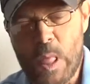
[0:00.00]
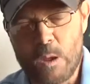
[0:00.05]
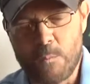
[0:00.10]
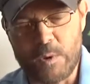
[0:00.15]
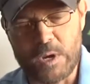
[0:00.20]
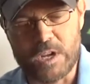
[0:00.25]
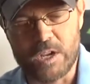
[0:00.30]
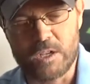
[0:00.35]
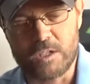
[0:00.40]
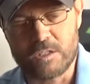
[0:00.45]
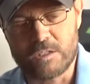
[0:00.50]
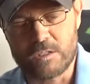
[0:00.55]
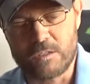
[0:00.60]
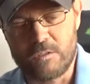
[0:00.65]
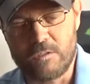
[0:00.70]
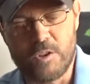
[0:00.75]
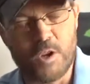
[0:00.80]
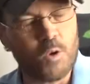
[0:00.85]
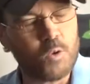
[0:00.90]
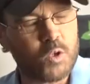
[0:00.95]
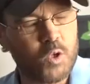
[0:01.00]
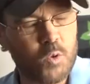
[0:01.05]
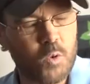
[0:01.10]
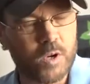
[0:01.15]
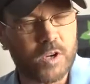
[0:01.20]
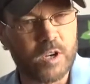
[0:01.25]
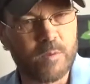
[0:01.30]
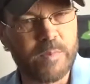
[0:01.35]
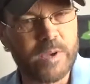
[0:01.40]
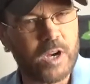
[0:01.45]
because no two are
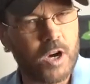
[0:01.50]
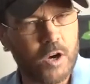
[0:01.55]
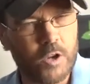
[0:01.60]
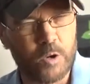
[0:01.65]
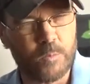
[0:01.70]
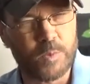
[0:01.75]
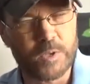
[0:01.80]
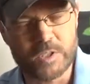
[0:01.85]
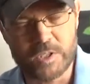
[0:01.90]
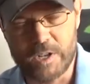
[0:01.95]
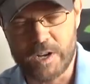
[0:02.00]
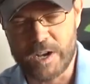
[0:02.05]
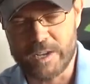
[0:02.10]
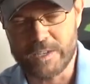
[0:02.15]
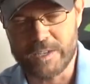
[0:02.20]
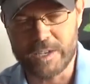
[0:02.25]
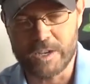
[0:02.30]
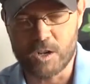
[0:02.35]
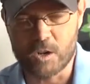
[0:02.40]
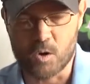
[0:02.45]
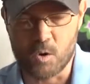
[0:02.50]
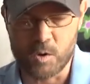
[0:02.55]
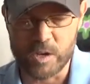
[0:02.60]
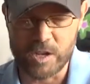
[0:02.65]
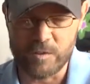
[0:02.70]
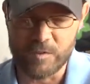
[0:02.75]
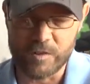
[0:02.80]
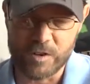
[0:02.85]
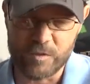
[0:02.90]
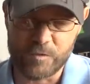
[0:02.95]
going to be 100% identical,
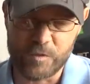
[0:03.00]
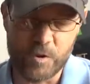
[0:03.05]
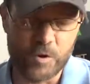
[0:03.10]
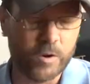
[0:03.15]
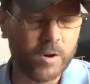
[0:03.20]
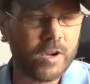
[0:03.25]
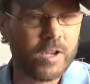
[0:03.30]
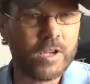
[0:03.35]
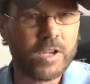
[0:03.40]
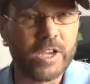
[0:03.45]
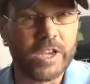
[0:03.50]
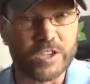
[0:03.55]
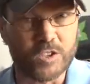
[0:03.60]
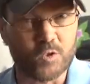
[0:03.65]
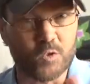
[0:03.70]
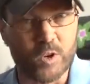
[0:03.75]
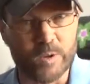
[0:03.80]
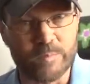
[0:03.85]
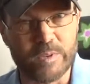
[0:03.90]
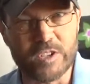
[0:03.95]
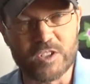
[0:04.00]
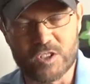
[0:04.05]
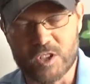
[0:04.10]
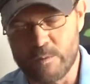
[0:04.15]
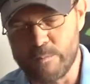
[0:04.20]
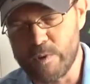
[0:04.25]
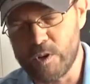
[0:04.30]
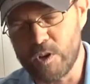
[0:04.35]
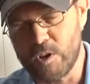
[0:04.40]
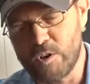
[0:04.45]
even if they're extremely
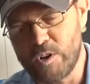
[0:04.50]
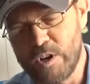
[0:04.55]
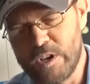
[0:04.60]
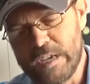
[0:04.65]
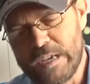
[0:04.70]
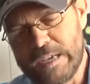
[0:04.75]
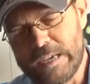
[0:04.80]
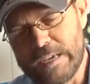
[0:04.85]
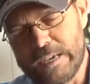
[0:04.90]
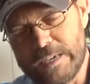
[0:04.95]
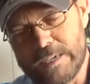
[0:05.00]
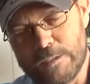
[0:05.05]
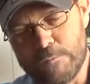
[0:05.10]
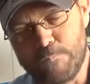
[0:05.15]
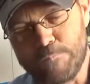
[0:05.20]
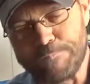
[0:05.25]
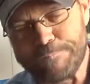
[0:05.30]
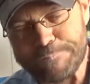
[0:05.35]
similar. Uh,